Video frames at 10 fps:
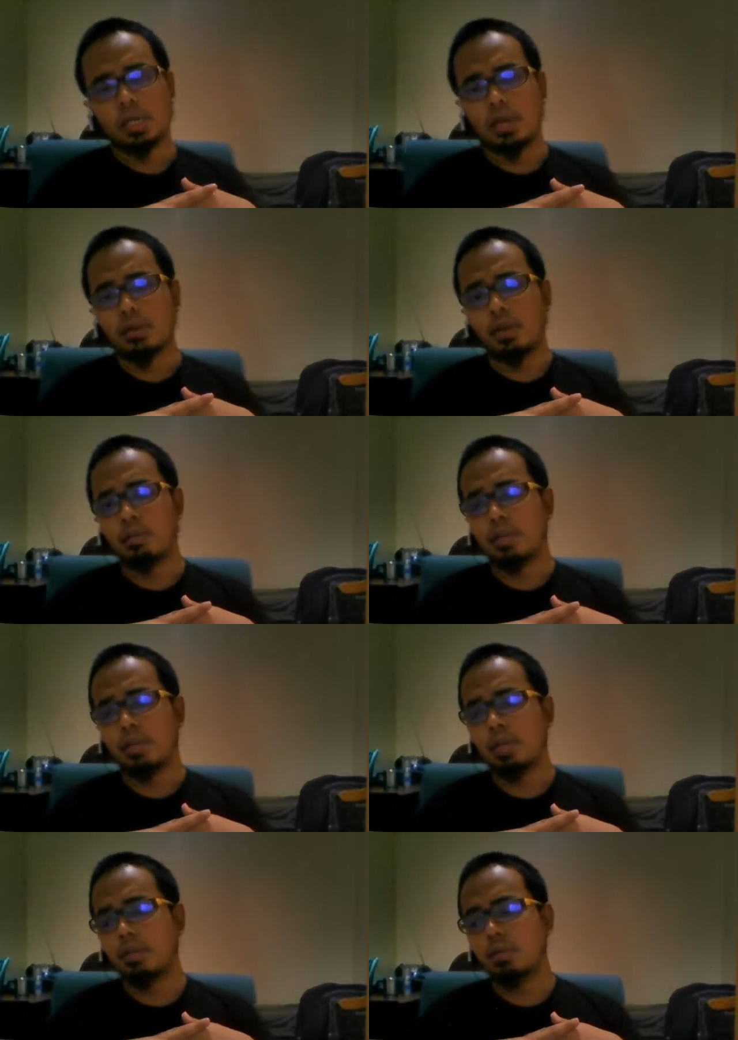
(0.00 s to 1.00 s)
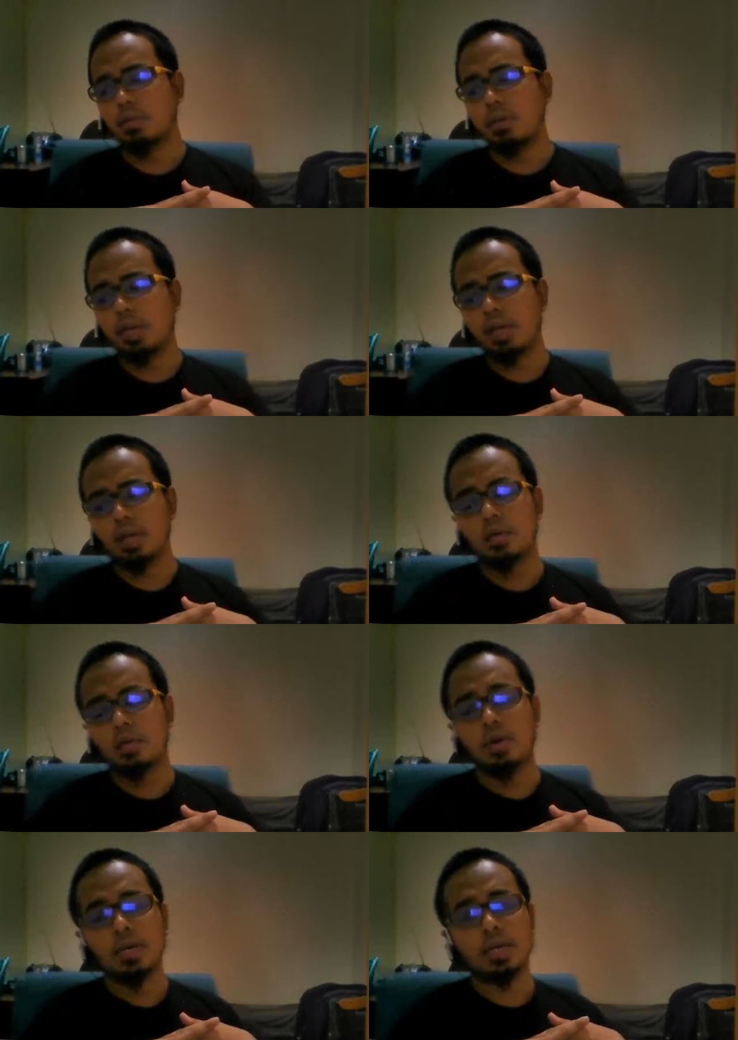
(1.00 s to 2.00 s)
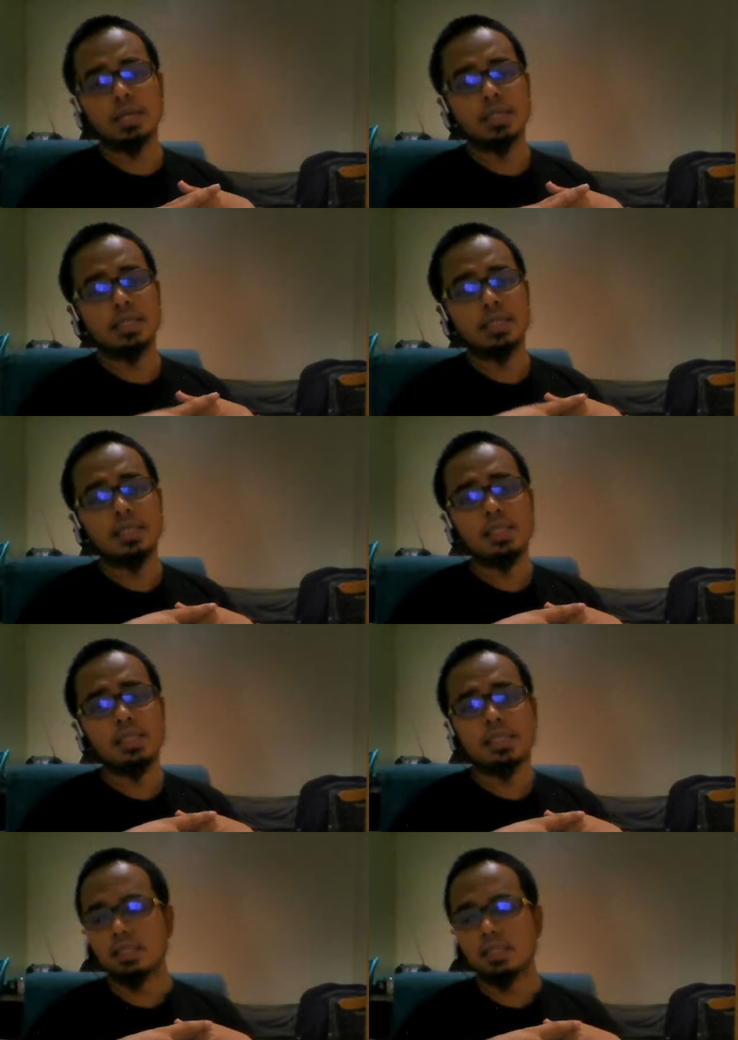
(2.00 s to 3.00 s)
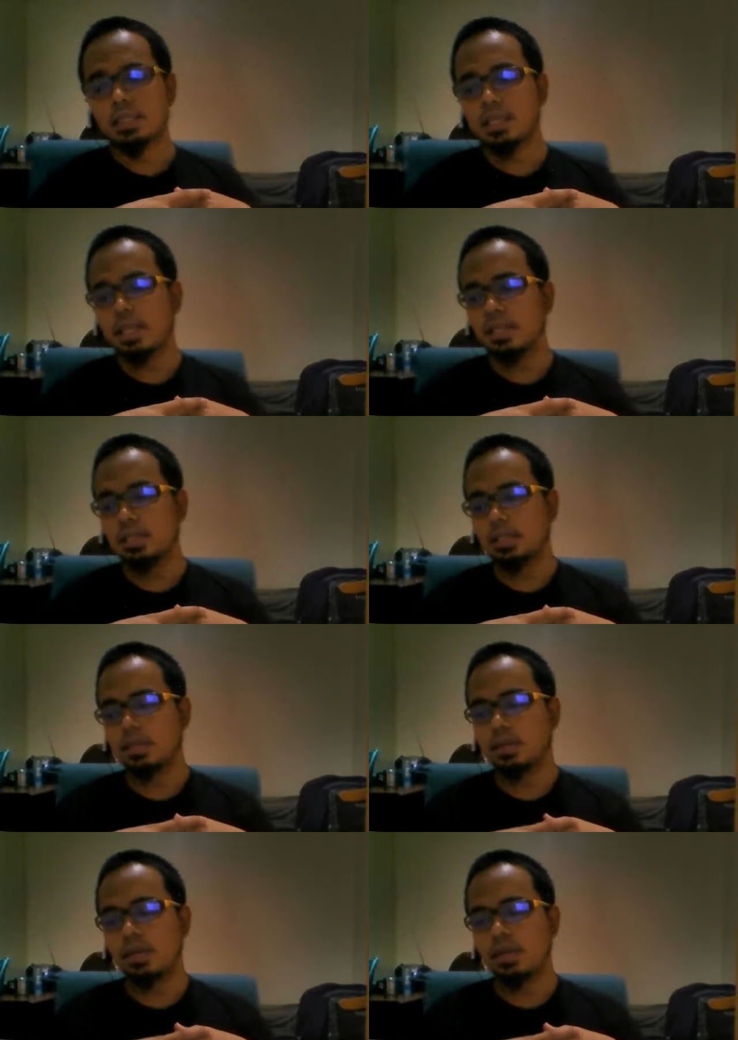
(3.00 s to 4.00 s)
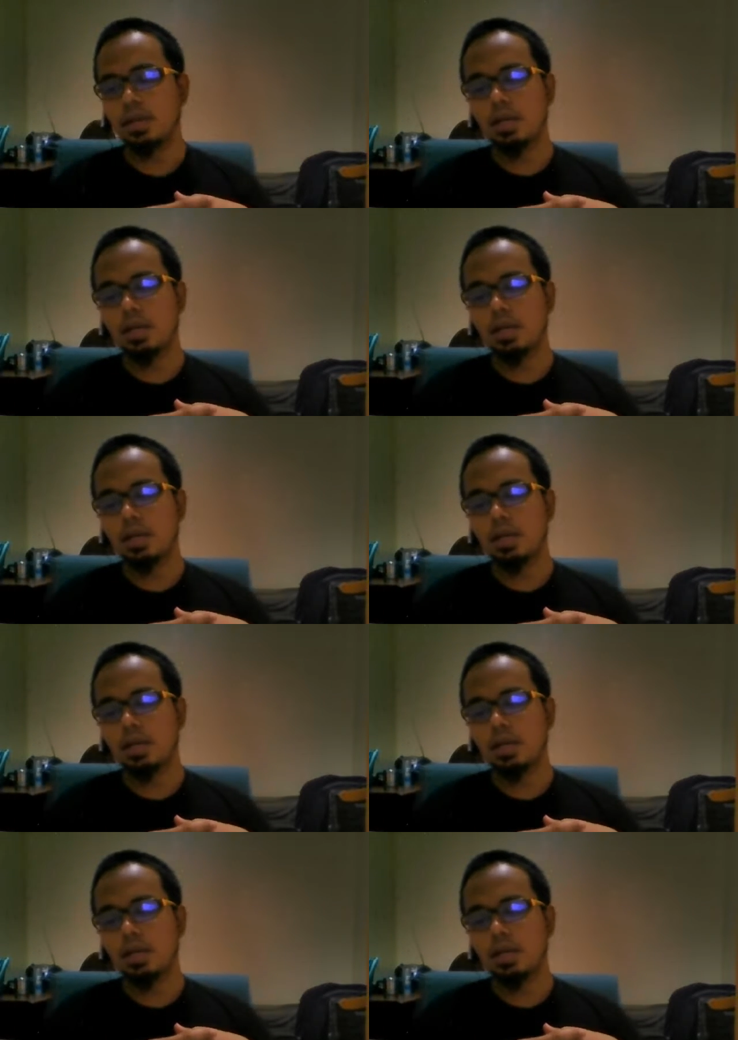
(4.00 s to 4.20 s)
karyotyping to look any gonadal dysgenesis. Alright.